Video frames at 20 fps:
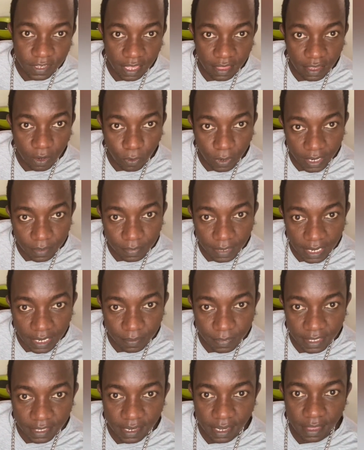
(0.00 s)
the
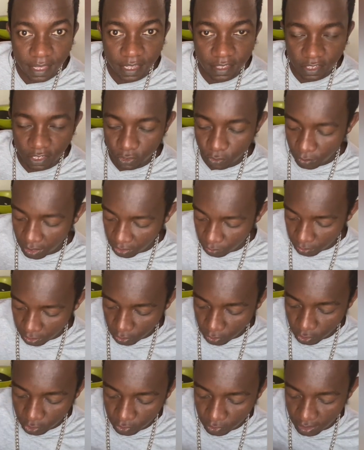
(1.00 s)
1mm, that is when we
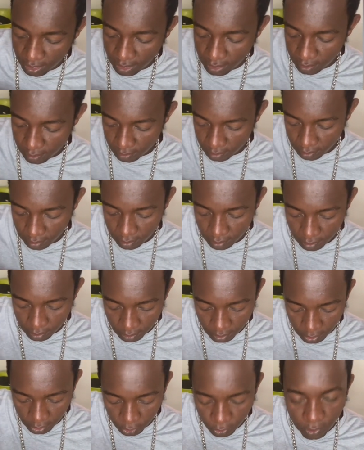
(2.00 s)
go to the
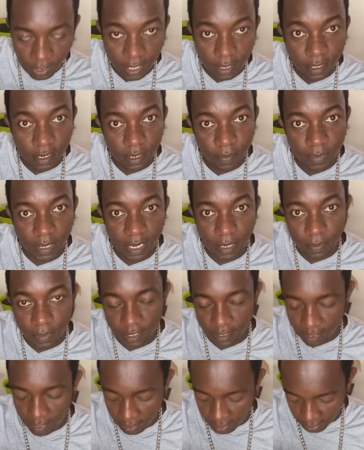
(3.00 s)
3mm.
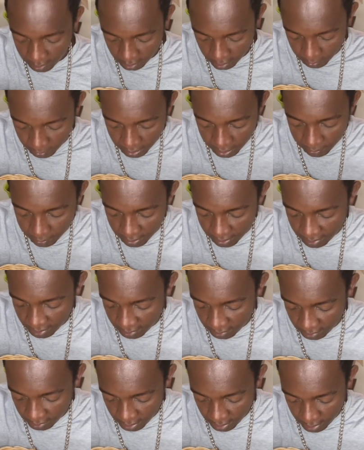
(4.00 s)
The 3mm
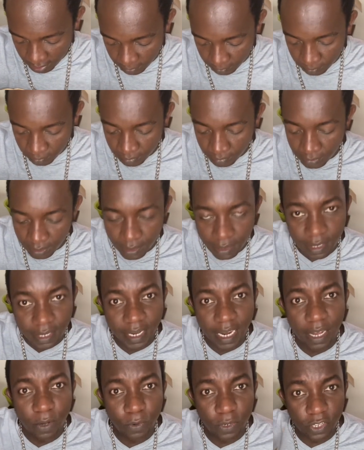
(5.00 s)
is here.
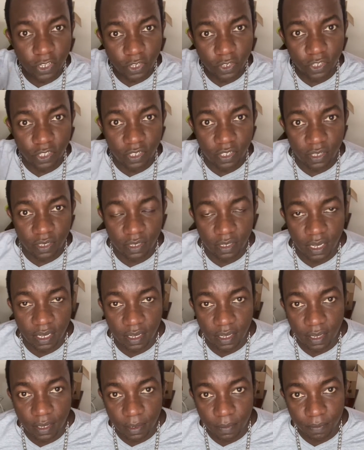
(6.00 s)
Now we use
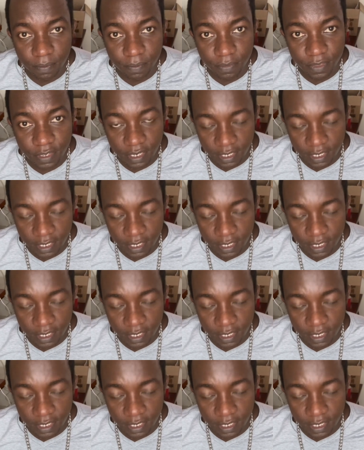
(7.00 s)
3